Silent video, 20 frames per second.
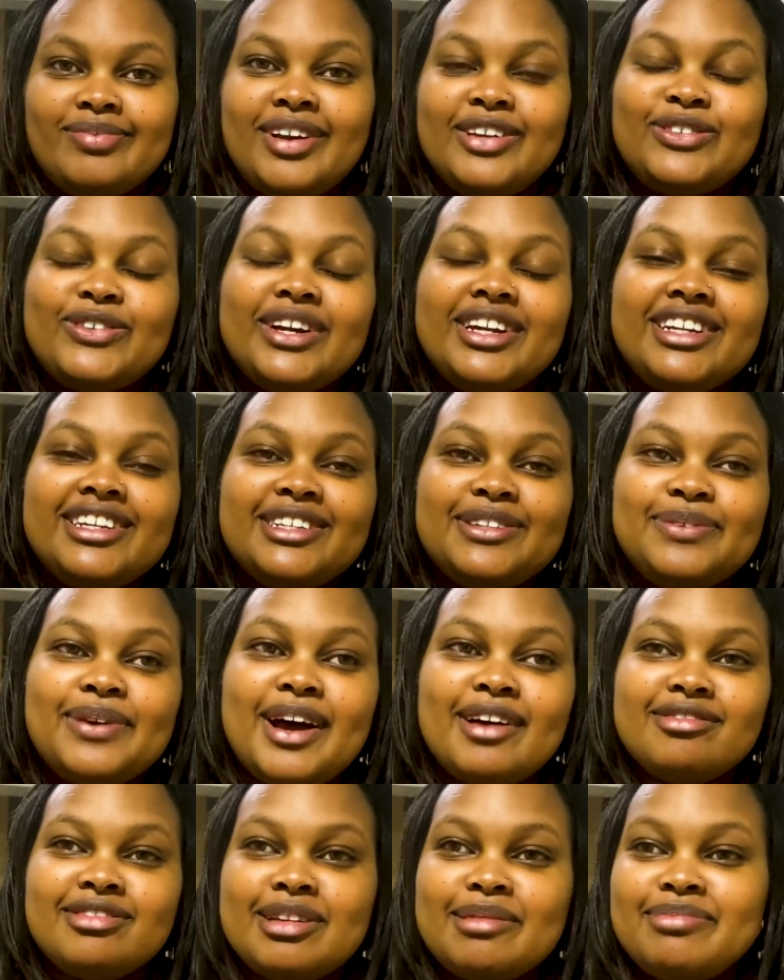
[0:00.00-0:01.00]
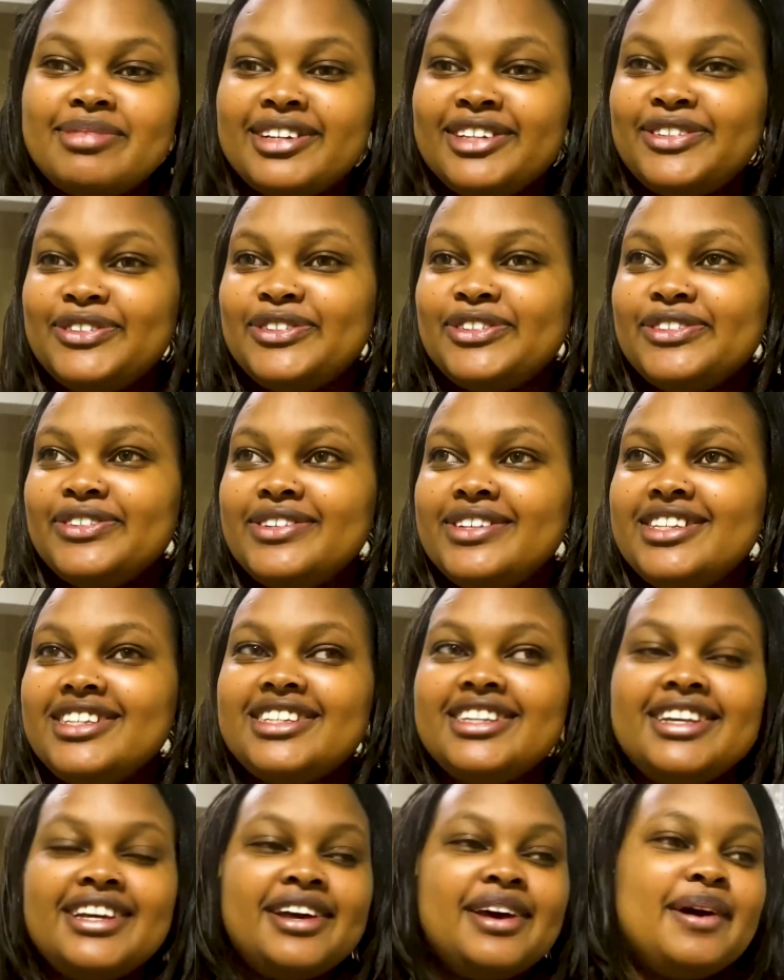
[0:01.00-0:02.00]
So, at least we have something to
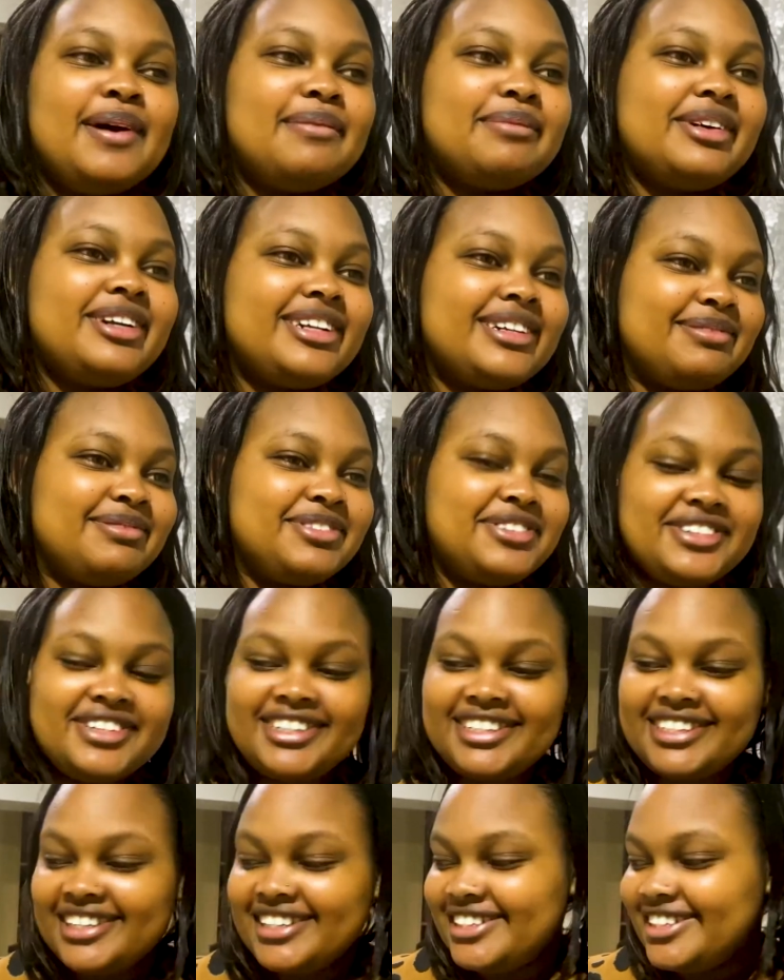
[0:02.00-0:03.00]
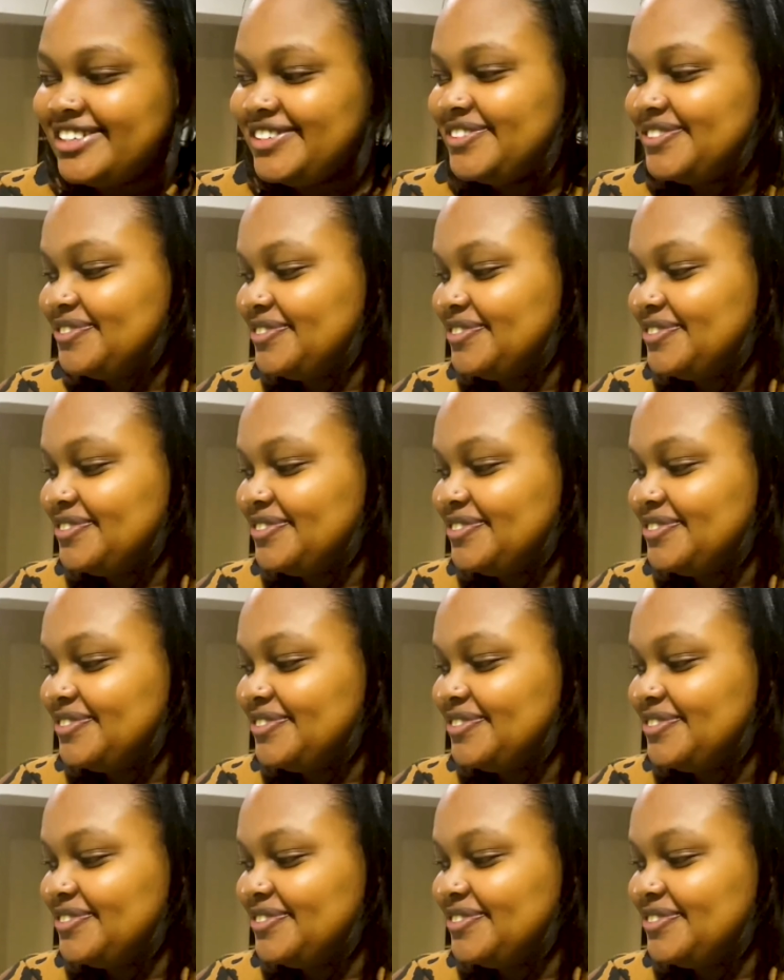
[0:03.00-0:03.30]
use. But I'm so excited to